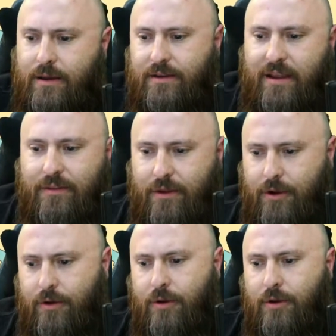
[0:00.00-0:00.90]
down
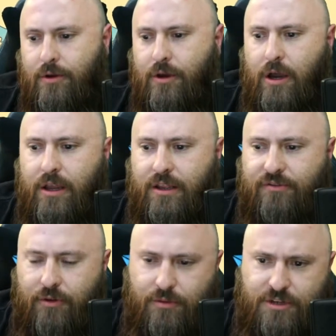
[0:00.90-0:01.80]
there, it's
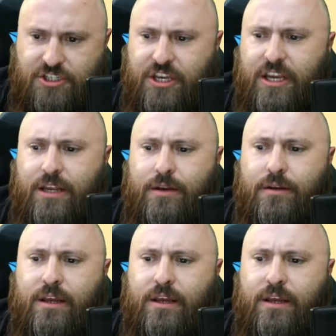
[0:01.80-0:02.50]
on the machine.